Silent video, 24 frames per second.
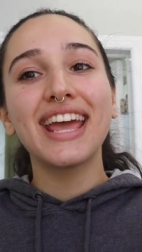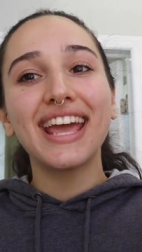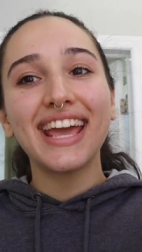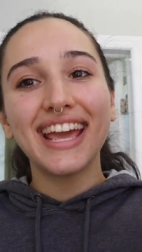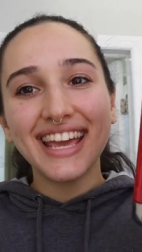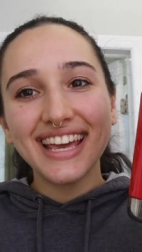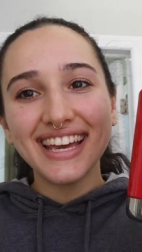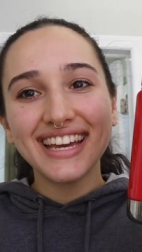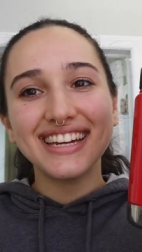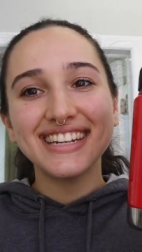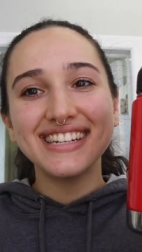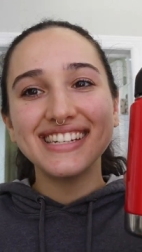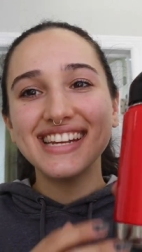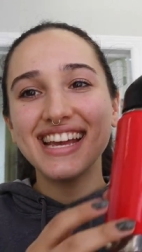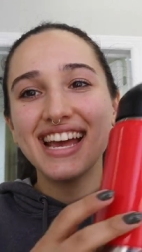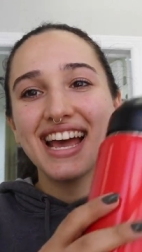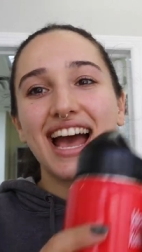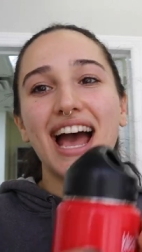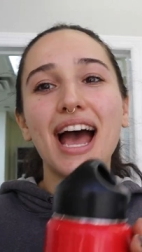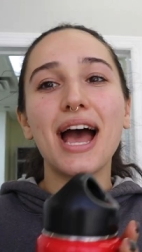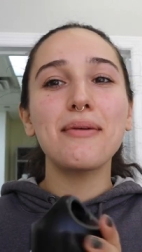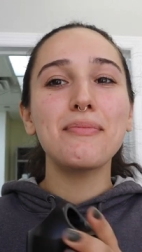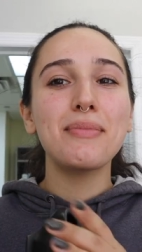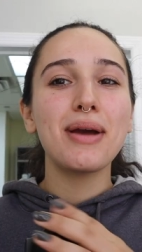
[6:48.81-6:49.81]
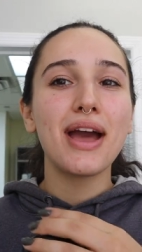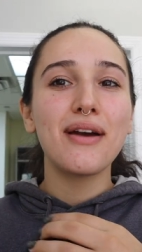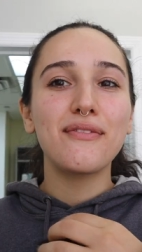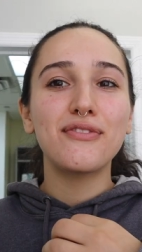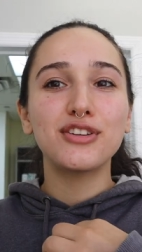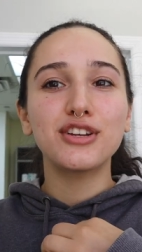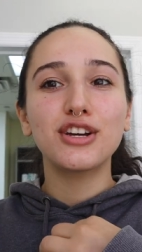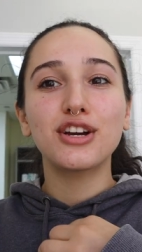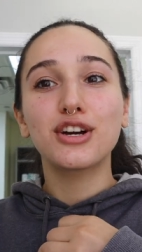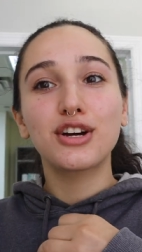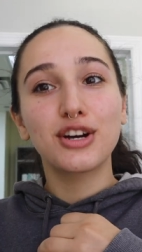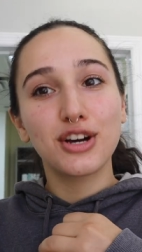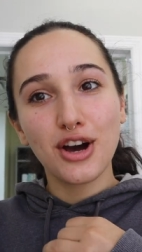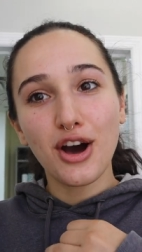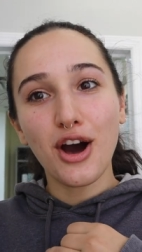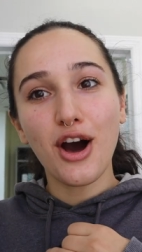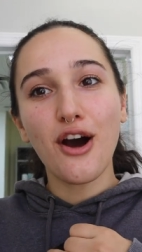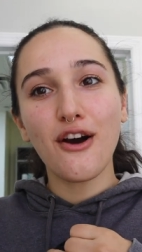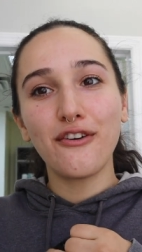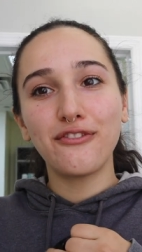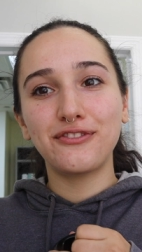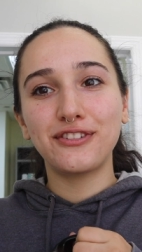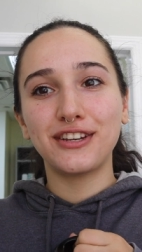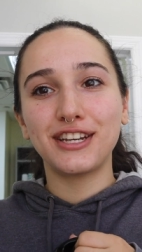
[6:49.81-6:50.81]
And I'm having a
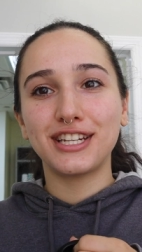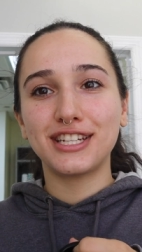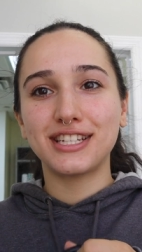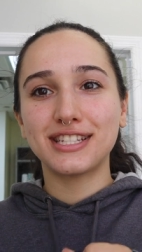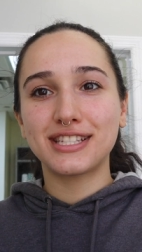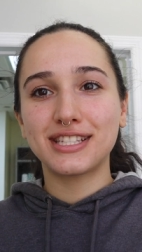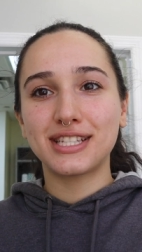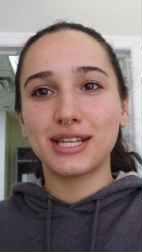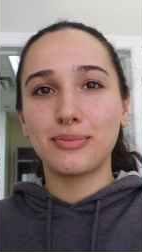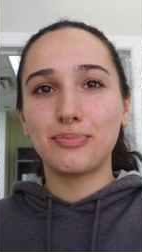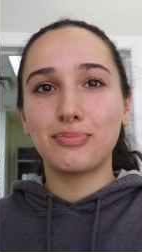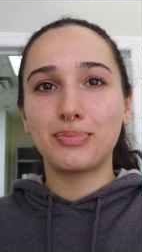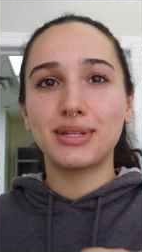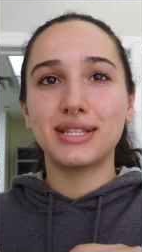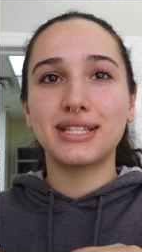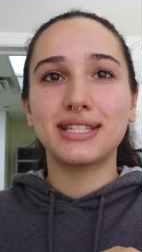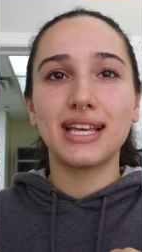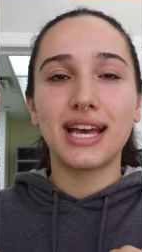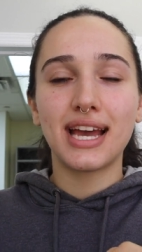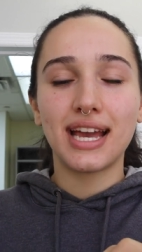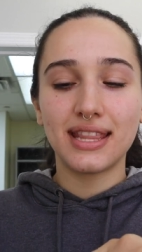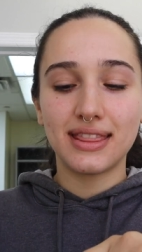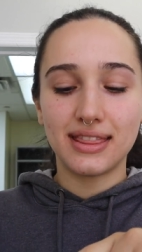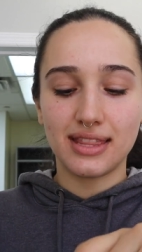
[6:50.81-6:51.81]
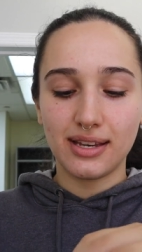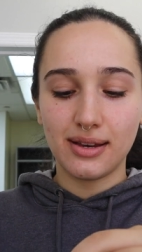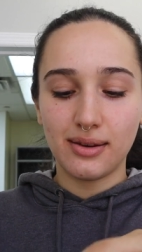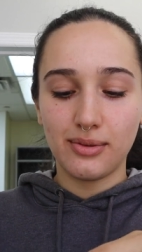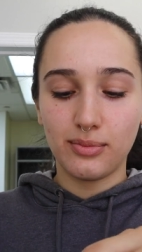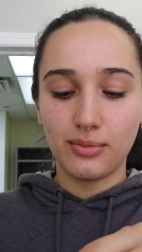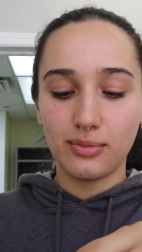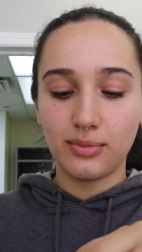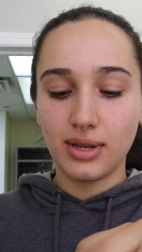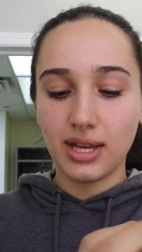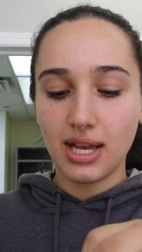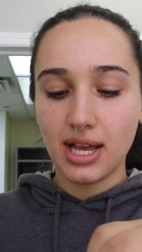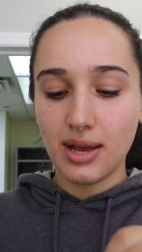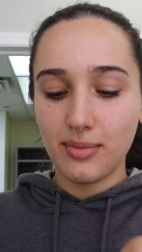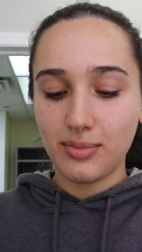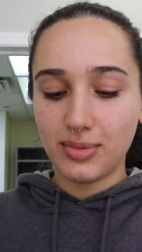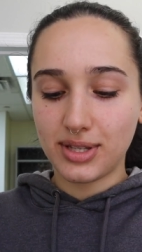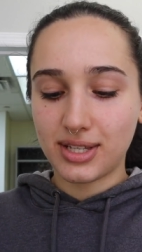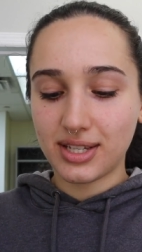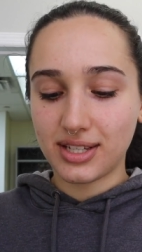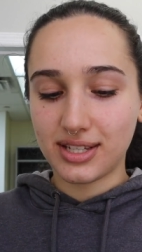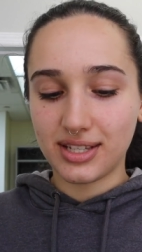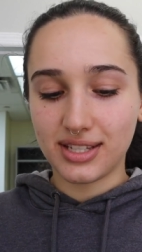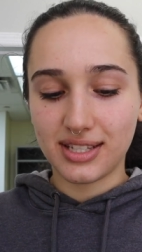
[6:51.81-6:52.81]
coffee to sip beside them
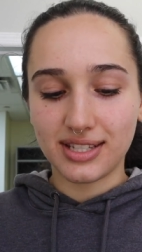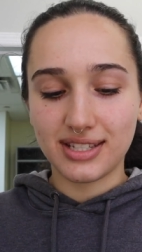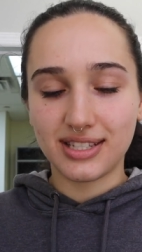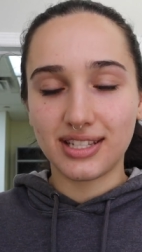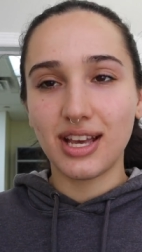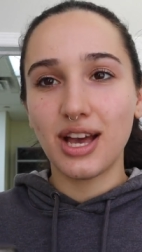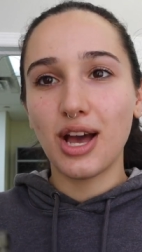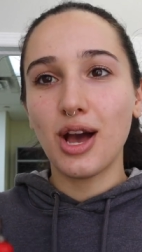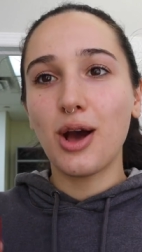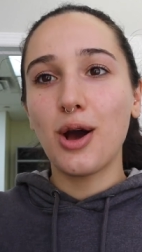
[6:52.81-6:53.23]
because